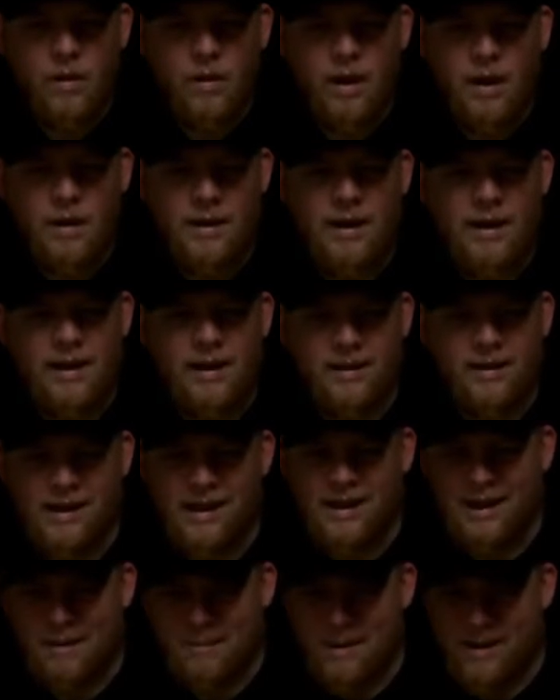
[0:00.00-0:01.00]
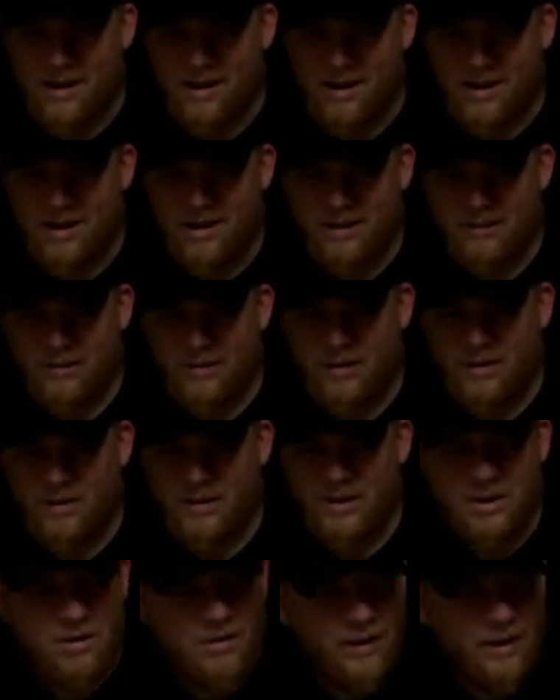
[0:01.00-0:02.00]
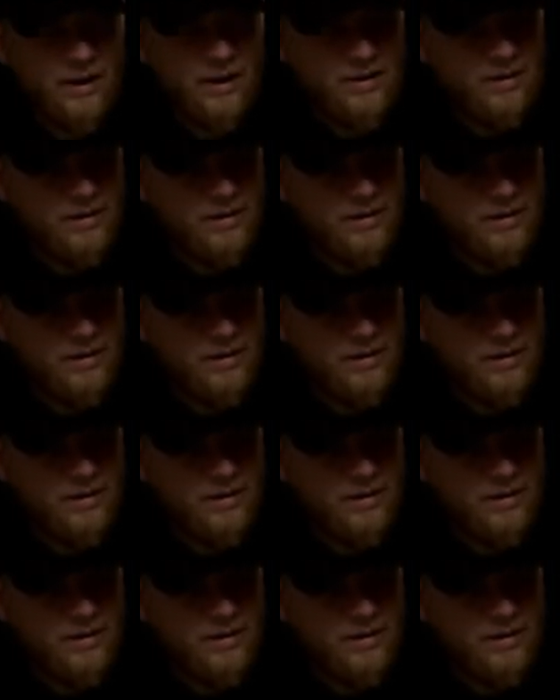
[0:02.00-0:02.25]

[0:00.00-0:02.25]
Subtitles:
And that game had a lot of different little Easter eggs.